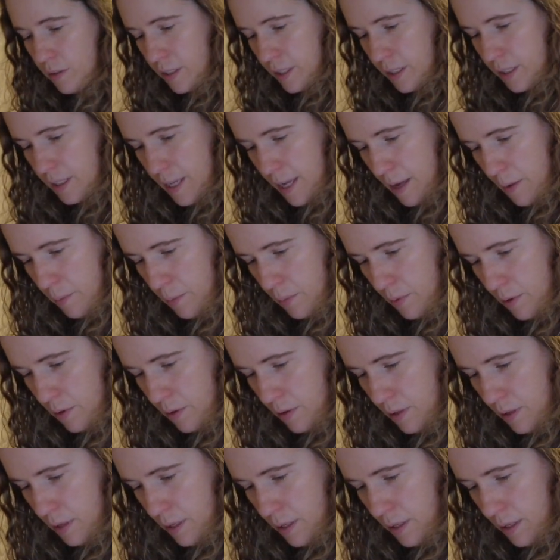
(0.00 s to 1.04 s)

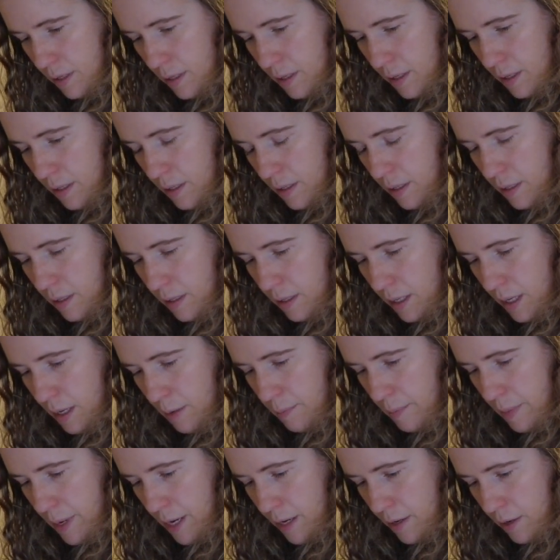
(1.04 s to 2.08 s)
example,
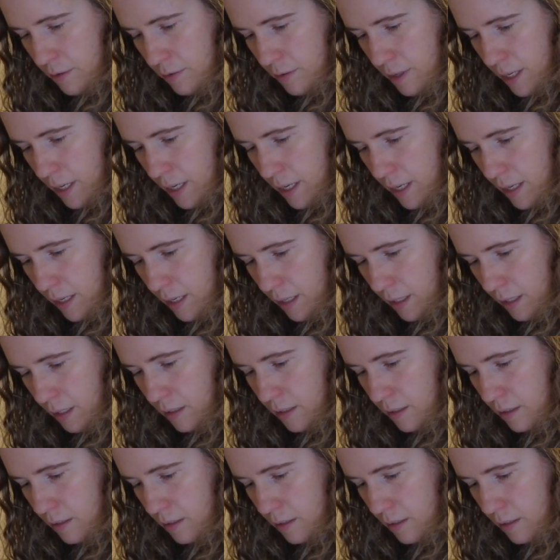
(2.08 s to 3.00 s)
beta reading,